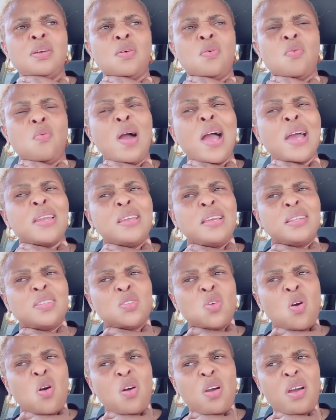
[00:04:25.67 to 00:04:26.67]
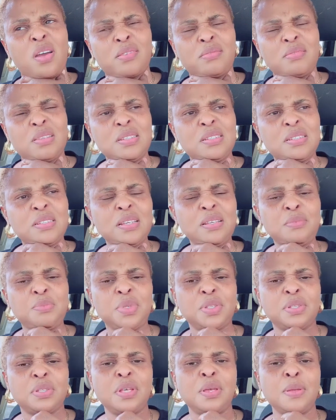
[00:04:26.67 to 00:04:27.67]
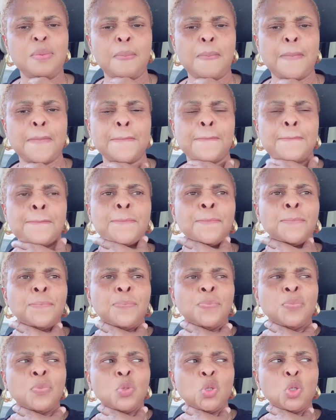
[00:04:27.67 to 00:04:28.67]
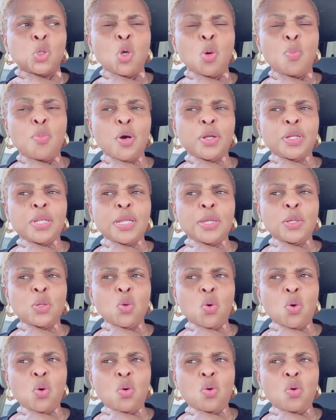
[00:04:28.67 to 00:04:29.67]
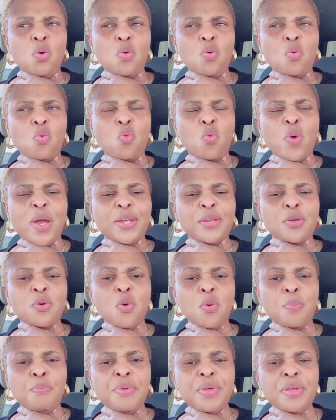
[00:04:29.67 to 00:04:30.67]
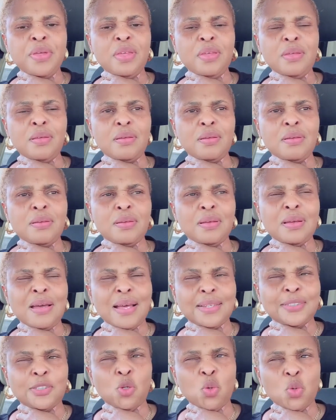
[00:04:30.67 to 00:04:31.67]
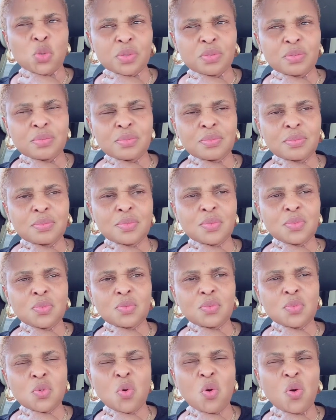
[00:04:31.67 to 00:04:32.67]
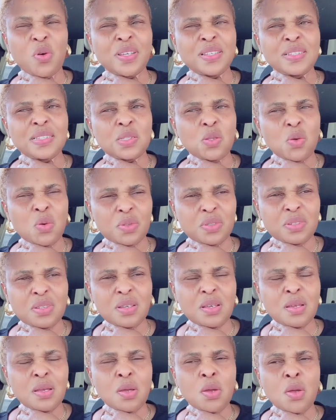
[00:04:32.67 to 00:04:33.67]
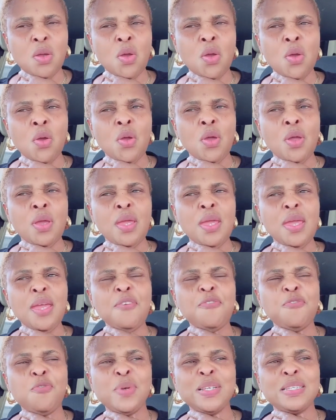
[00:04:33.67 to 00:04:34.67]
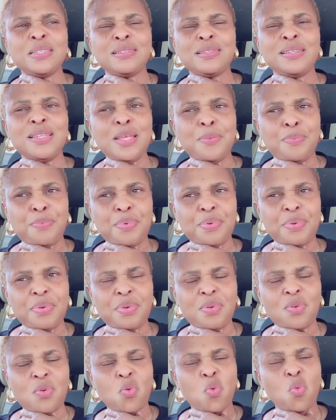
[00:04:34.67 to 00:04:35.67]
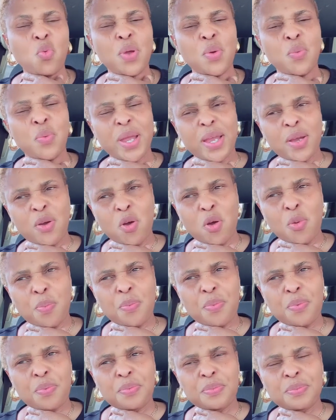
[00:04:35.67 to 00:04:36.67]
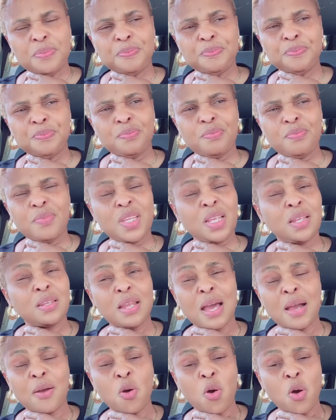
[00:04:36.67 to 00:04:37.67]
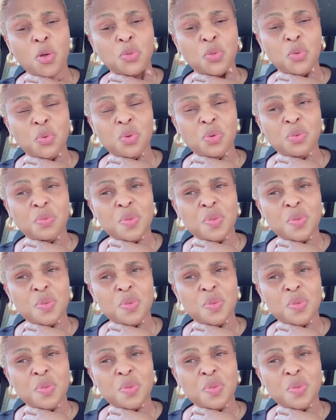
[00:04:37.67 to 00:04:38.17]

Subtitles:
Why they talk this thing? Be say, nobody know when it go be her turn or his turn. If we sleep, we wake up. Na God do,